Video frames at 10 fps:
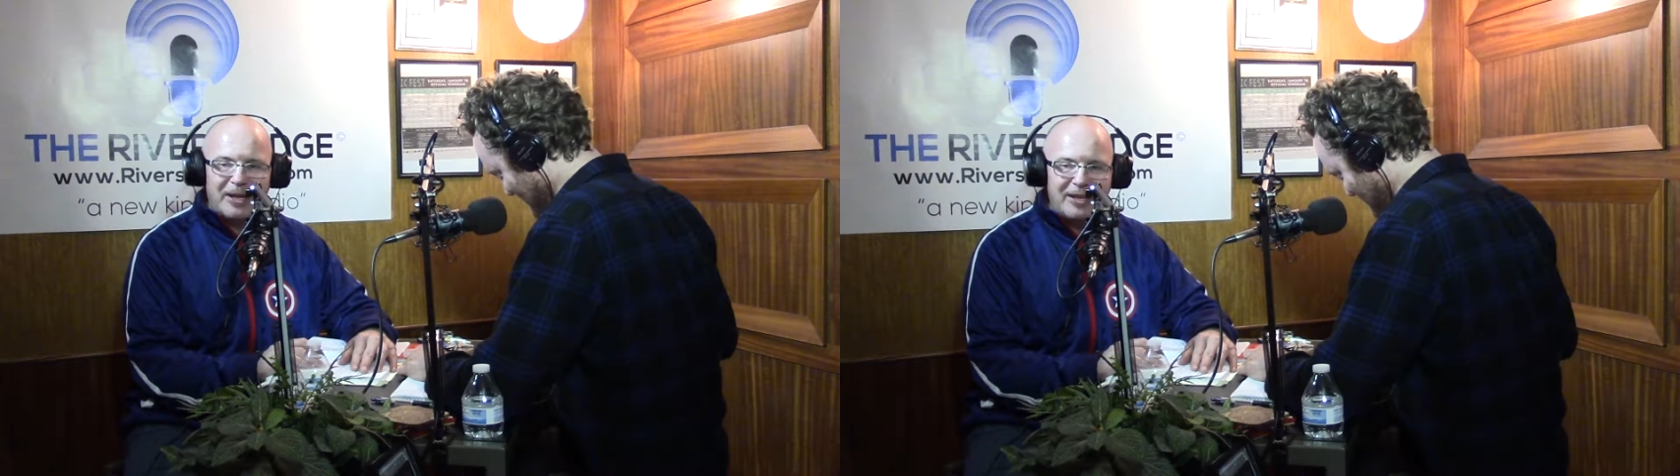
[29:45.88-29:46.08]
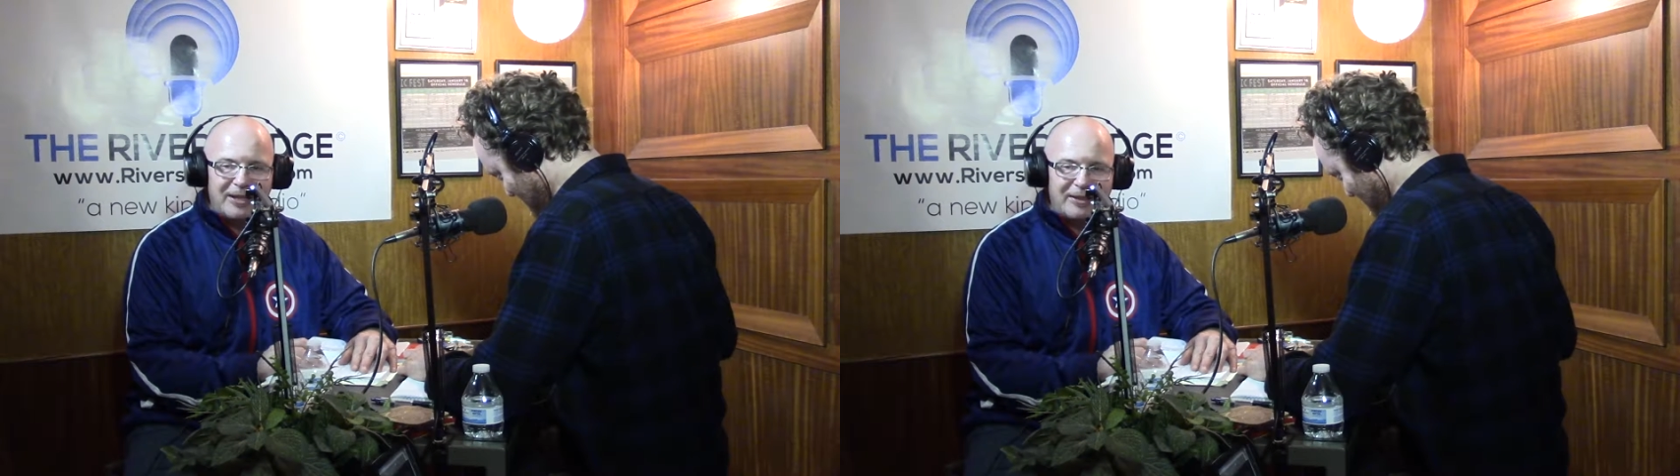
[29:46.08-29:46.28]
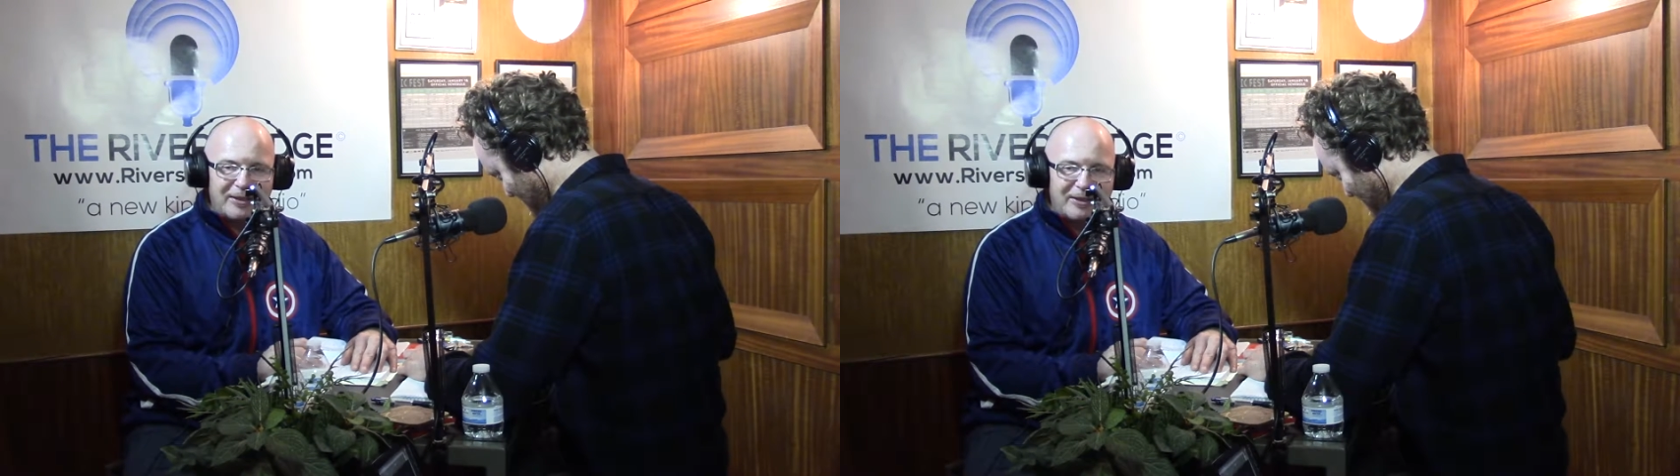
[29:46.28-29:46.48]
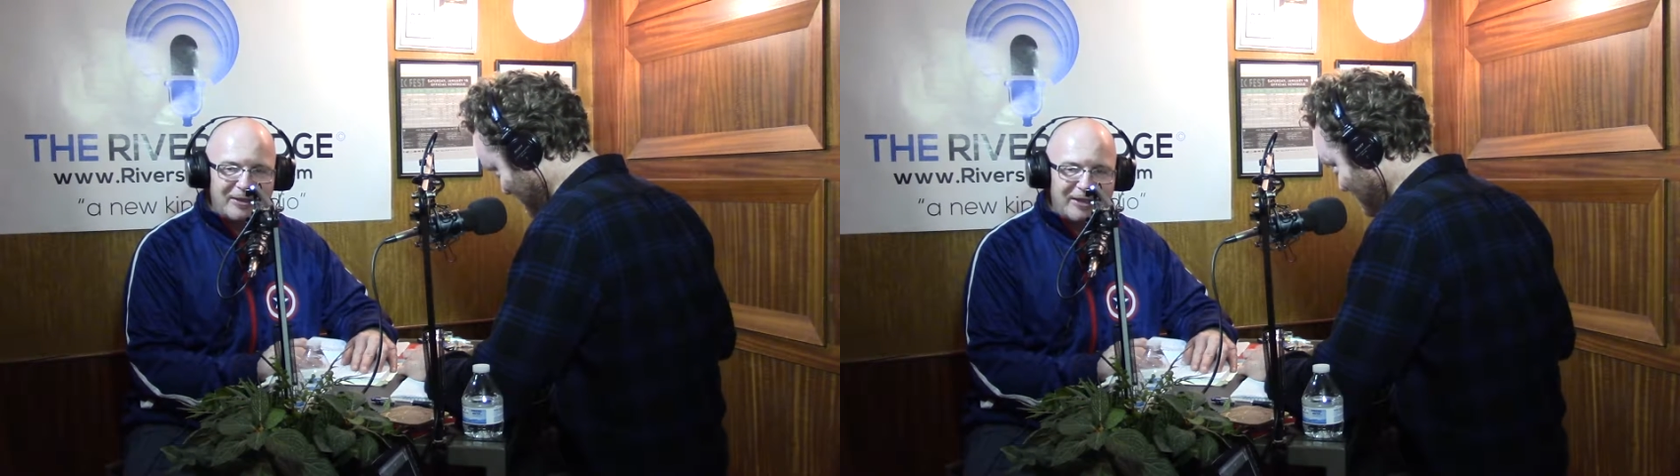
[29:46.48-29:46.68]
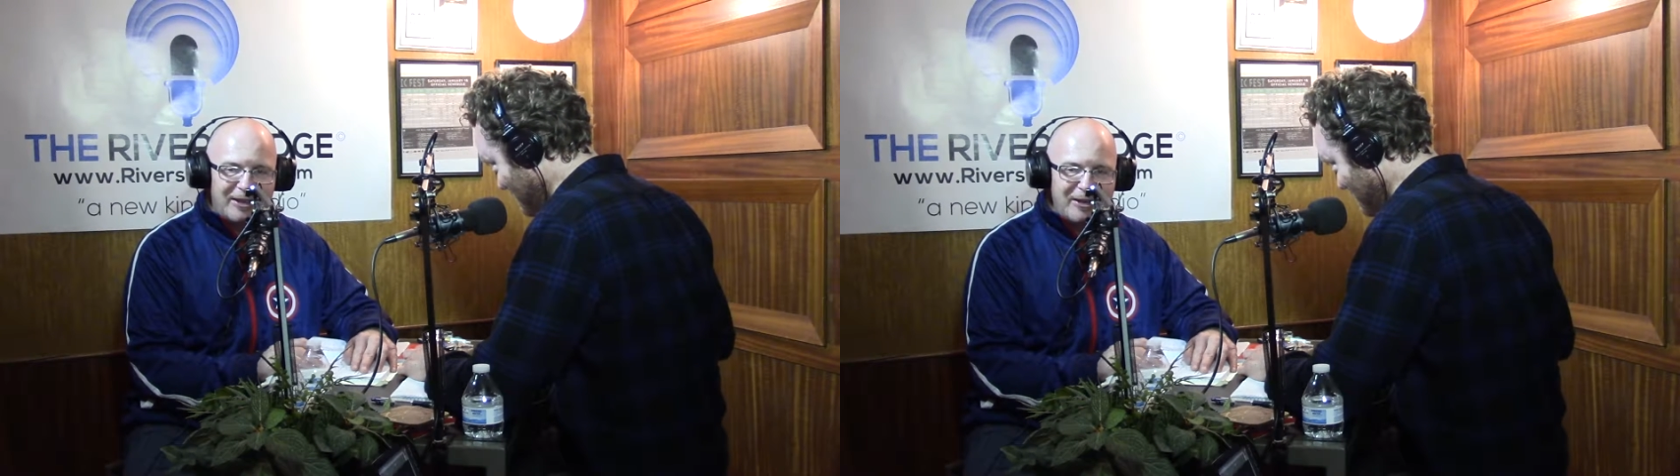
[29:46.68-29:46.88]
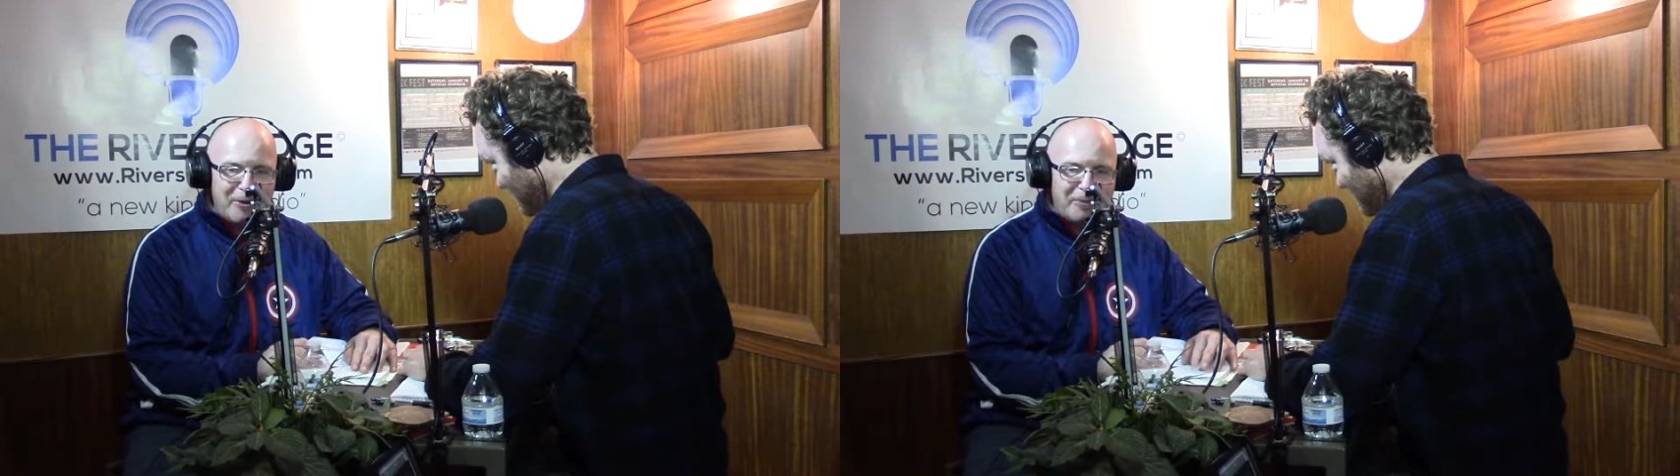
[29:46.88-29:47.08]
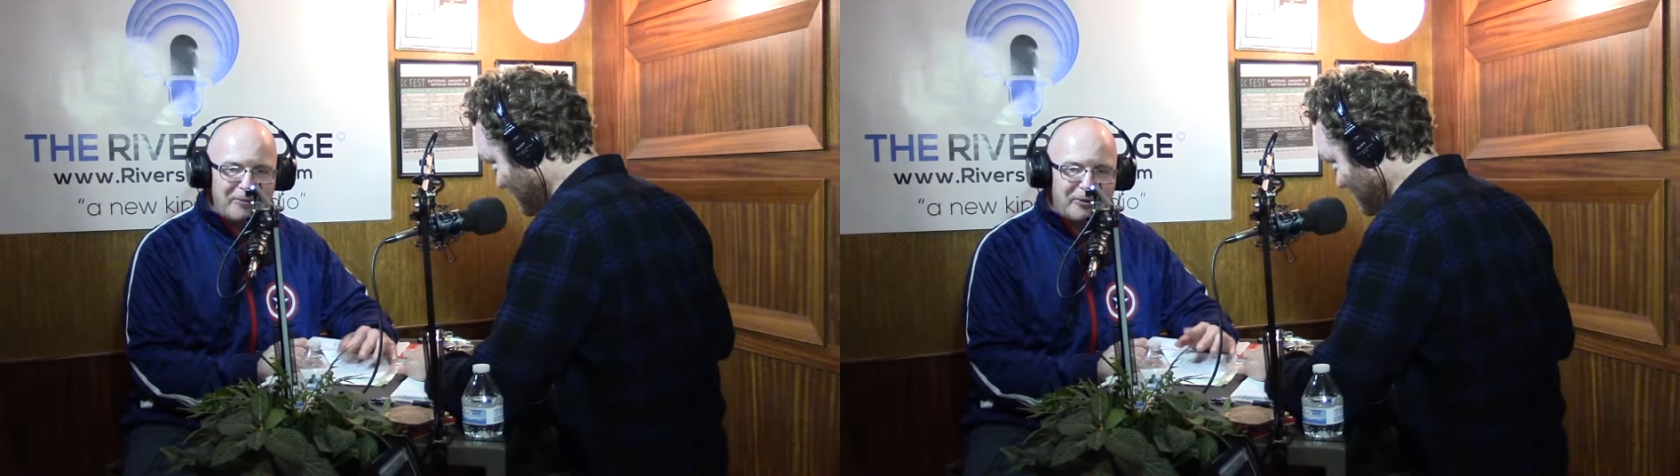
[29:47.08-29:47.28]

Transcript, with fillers: Kenny. I opened